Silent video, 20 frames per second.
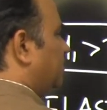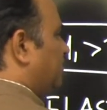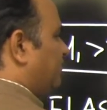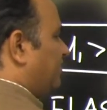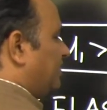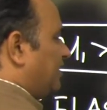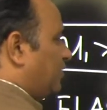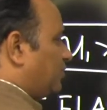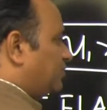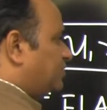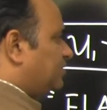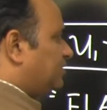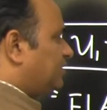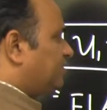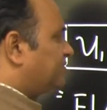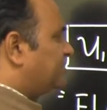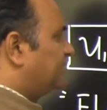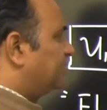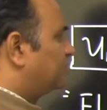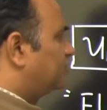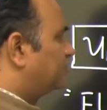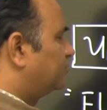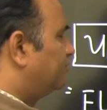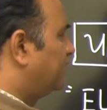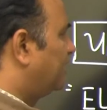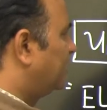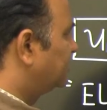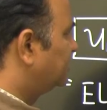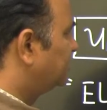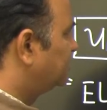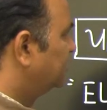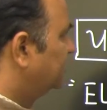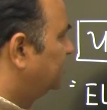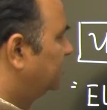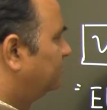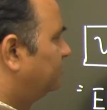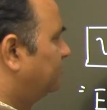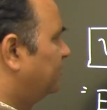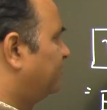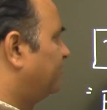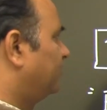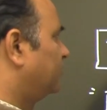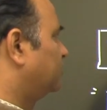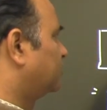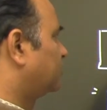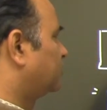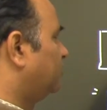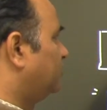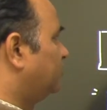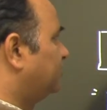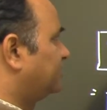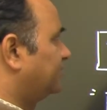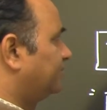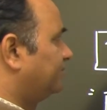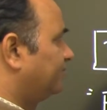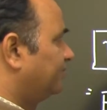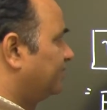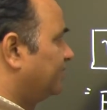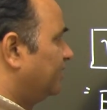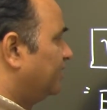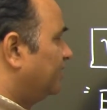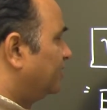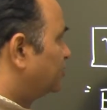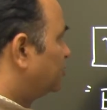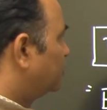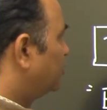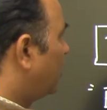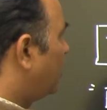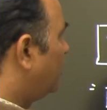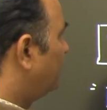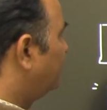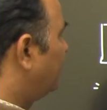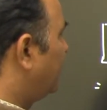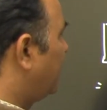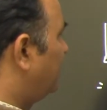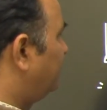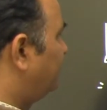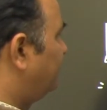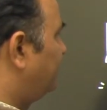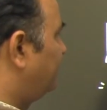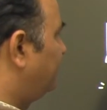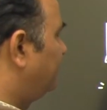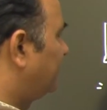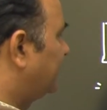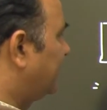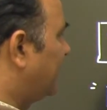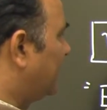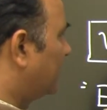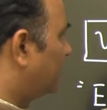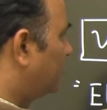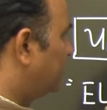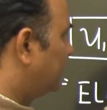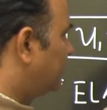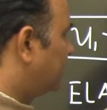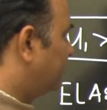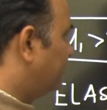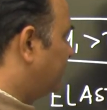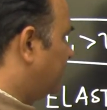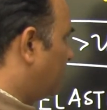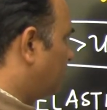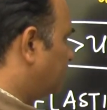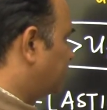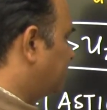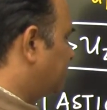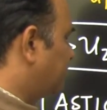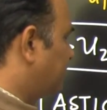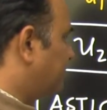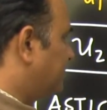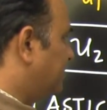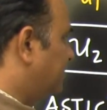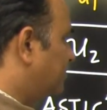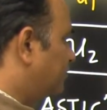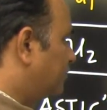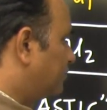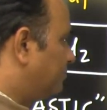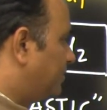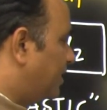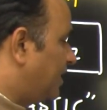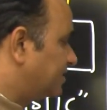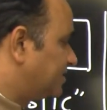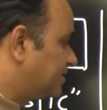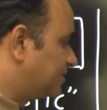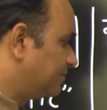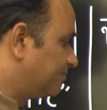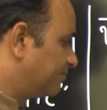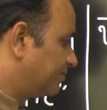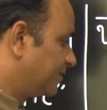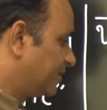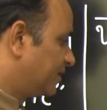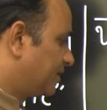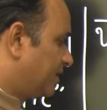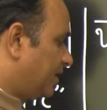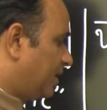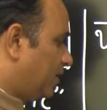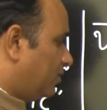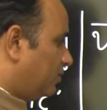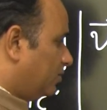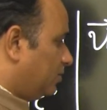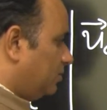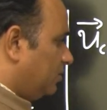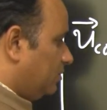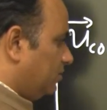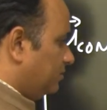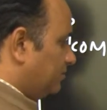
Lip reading: velocity of center of mass before the collision. So now we have calculated velocity of center of mass. Now,